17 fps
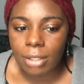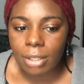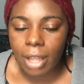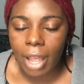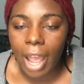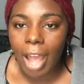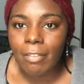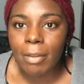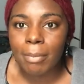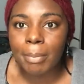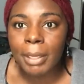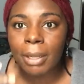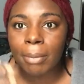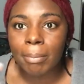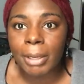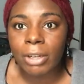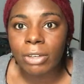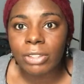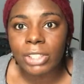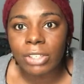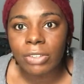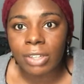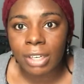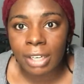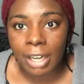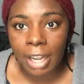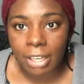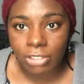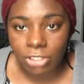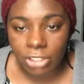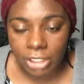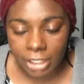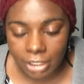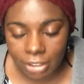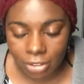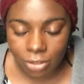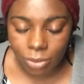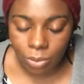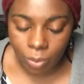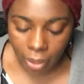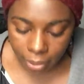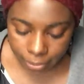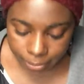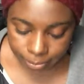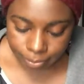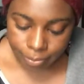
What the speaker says: have it be a bigger deal than it actually is. Well,